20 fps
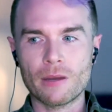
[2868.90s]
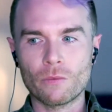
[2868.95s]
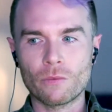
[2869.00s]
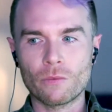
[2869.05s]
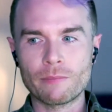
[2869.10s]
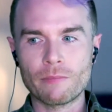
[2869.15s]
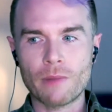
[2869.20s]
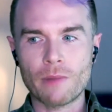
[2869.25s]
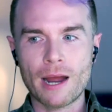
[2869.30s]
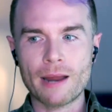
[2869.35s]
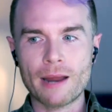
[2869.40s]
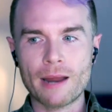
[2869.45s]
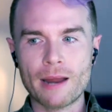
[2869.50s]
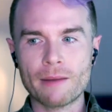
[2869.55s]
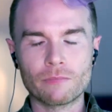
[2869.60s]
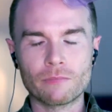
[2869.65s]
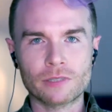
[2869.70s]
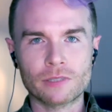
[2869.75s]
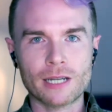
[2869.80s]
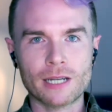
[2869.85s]
we might
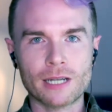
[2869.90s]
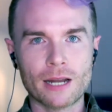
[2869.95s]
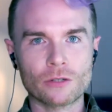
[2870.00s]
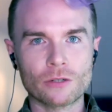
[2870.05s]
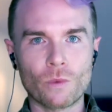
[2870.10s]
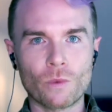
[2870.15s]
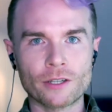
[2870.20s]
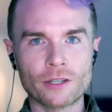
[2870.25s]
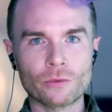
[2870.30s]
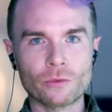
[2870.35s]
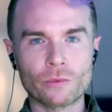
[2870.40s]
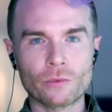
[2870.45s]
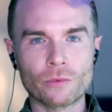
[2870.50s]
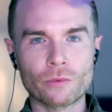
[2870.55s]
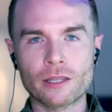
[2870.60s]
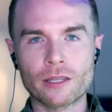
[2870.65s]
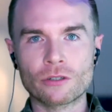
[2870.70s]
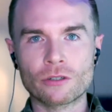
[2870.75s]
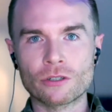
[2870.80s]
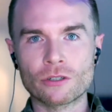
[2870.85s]
start to wonder whether
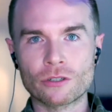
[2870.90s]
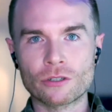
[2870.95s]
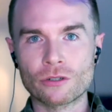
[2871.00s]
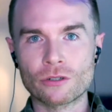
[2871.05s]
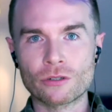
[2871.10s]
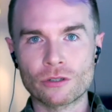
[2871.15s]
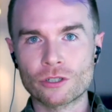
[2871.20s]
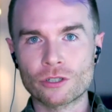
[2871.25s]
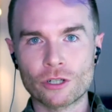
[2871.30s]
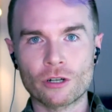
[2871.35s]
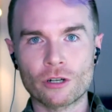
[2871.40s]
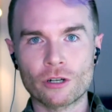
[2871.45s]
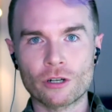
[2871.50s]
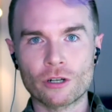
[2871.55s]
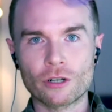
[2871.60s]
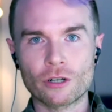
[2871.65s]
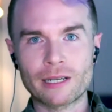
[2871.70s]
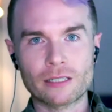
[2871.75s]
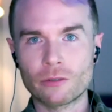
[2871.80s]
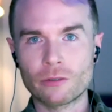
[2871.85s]
you can do the job
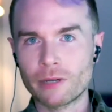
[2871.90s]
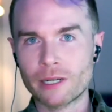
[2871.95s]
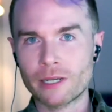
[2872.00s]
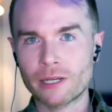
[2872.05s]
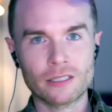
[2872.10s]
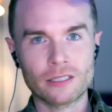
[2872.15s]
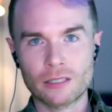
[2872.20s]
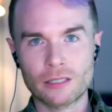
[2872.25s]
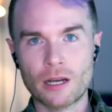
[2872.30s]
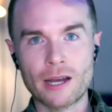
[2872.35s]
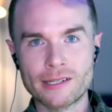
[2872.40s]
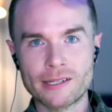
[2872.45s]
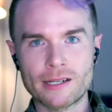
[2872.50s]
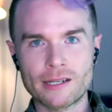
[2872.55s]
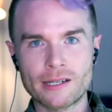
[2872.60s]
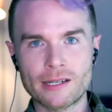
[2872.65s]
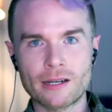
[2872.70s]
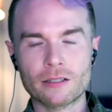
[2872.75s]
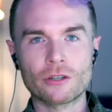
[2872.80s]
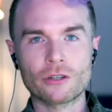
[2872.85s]
as a UX designer.
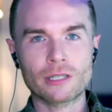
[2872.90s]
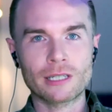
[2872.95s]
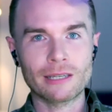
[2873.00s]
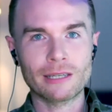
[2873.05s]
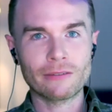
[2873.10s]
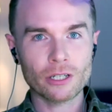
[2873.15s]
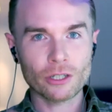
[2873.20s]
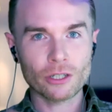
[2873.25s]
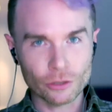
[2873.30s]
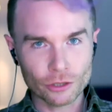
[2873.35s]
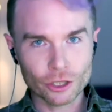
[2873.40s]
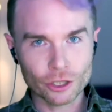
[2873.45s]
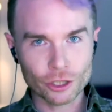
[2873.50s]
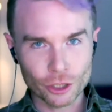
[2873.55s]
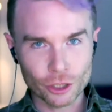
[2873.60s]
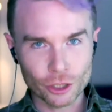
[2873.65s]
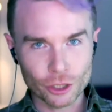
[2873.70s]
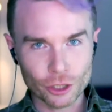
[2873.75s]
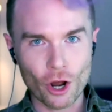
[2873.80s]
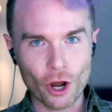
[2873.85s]
So give it a good
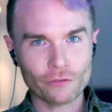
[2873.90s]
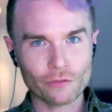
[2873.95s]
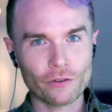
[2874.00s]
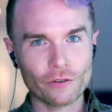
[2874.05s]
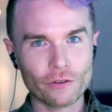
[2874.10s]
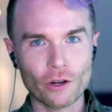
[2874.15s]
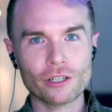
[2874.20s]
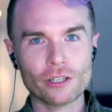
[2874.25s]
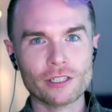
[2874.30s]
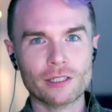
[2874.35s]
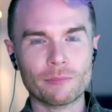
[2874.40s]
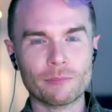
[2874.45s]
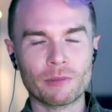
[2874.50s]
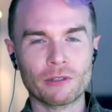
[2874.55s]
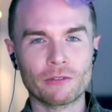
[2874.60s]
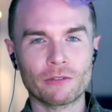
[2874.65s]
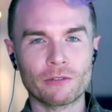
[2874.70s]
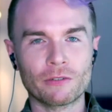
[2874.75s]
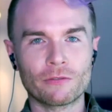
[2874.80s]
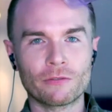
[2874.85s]
shot first
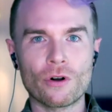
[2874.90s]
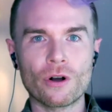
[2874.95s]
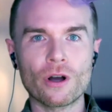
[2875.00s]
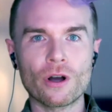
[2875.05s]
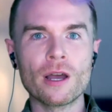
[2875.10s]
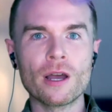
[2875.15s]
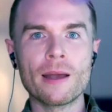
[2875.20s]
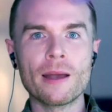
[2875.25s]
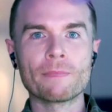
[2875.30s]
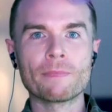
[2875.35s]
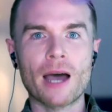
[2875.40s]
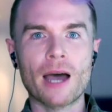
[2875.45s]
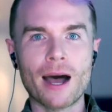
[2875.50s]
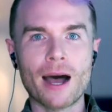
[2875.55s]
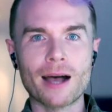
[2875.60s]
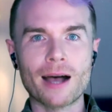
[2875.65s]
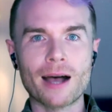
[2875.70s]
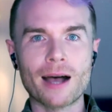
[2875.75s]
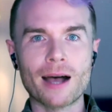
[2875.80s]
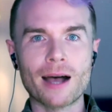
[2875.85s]
before
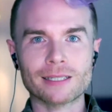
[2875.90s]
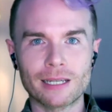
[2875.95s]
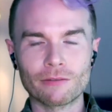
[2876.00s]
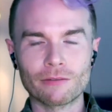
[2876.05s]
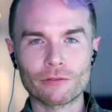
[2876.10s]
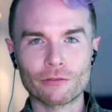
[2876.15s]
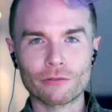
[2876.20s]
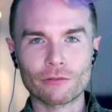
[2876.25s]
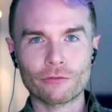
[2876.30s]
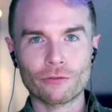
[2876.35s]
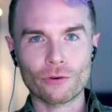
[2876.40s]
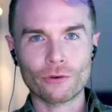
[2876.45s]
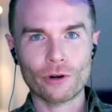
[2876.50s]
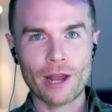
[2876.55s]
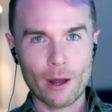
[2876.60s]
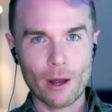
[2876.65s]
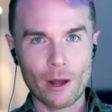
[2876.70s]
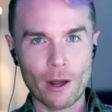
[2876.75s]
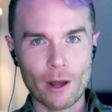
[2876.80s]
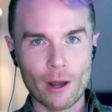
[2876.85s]
asking for
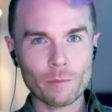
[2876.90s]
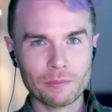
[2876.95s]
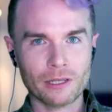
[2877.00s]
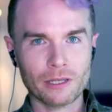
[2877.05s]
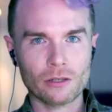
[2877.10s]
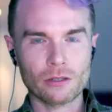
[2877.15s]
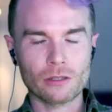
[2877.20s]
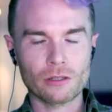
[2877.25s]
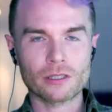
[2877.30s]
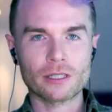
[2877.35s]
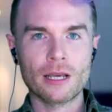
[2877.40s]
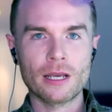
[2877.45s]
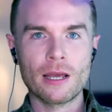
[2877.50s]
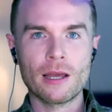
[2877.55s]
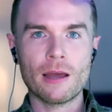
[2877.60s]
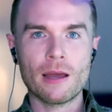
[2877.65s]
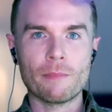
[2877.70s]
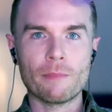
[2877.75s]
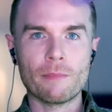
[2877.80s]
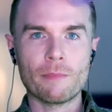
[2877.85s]
help, because
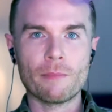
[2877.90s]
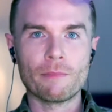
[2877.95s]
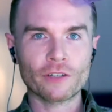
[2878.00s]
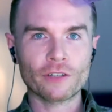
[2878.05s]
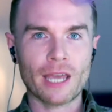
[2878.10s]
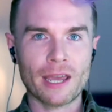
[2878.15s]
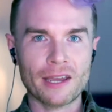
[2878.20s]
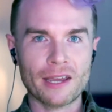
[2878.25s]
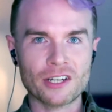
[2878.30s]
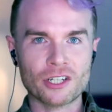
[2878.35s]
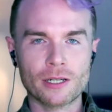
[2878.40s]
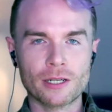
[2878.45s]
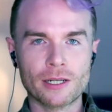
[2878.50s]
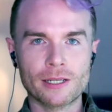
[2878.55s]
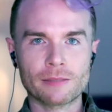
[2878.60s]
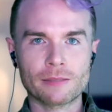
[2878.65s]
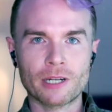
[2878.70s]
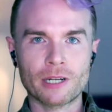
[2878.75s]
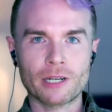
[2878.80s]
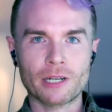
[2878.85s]
modification
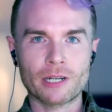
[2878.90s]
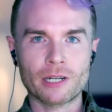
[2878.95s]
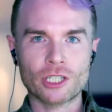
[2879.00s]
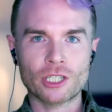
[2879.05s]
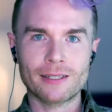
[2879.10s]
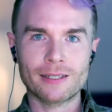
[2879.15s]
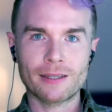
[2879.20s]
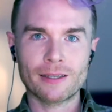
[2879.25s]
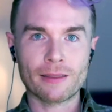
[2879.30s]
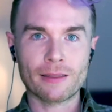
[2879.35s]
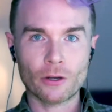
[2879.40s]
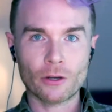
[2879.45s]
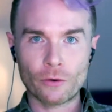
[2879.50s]
is much easier than